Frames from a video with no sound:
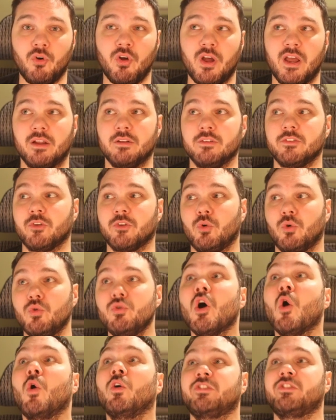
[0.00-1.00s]
and so who
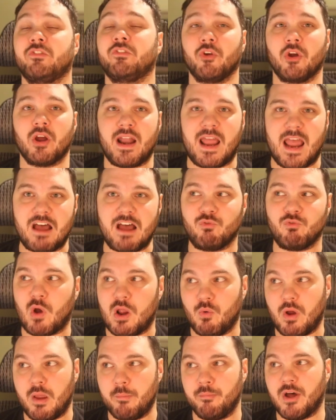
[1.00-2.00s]
knows if you're going to have
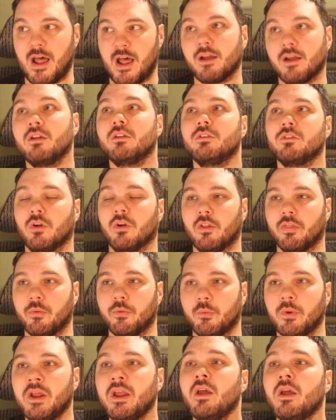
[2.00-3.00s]
white, black turn 3.